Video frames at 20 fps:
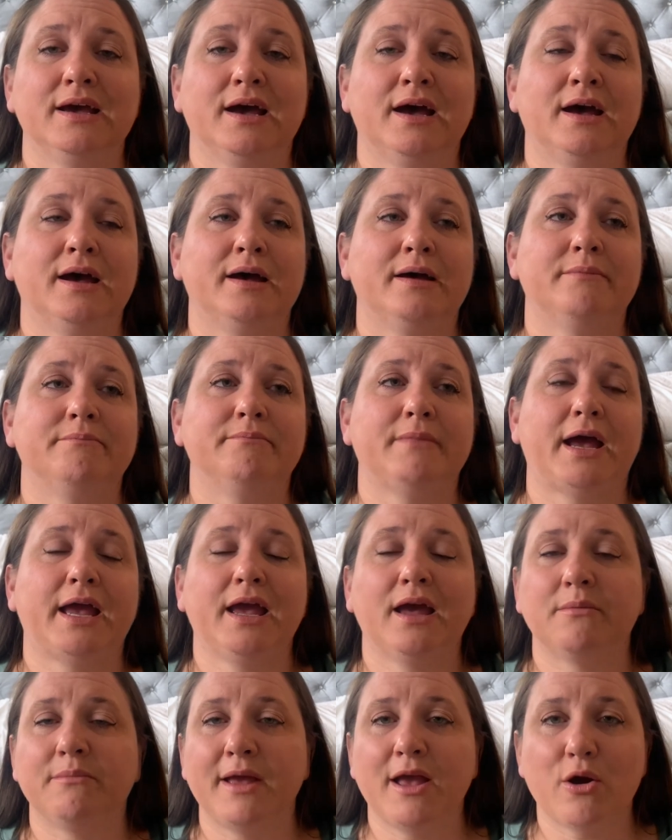I
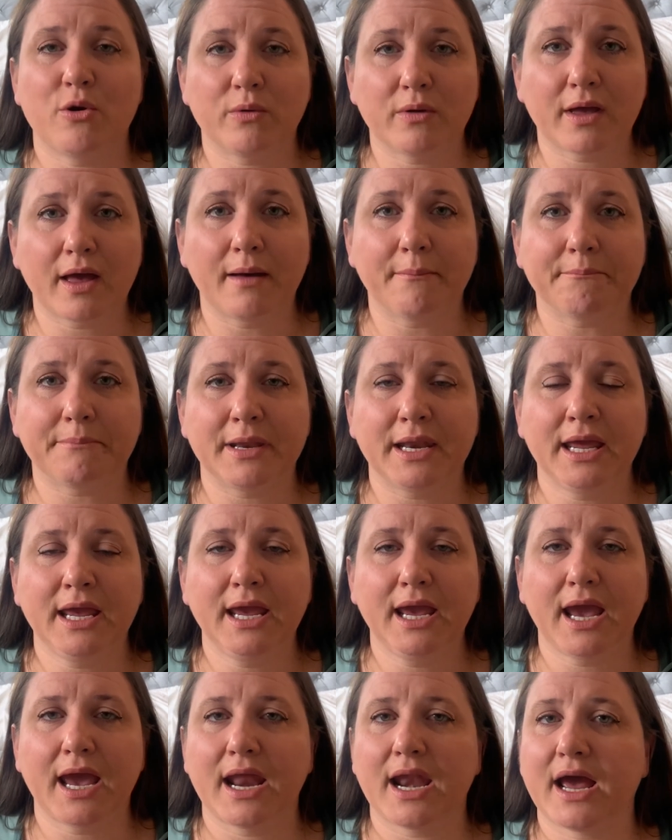had my own
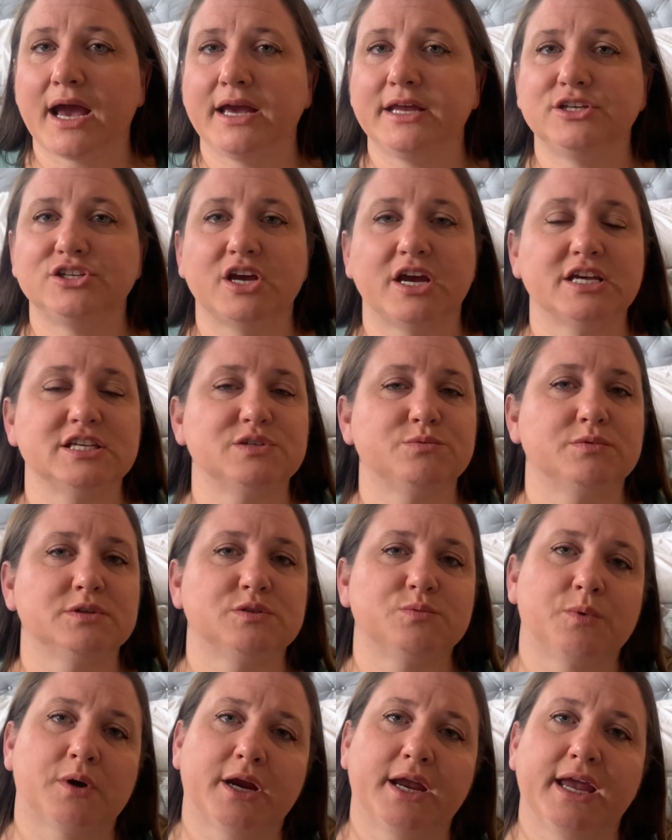company and I just
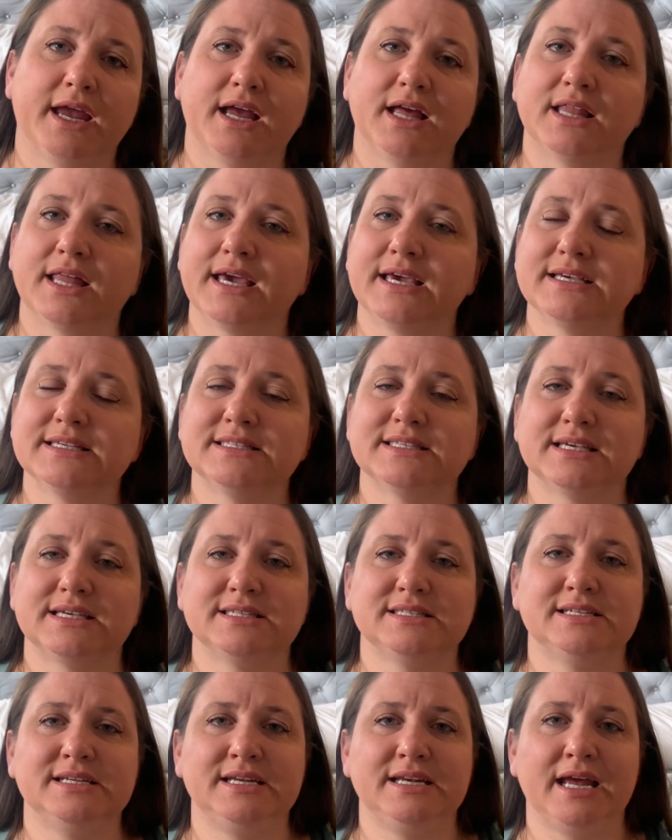was working like 60 to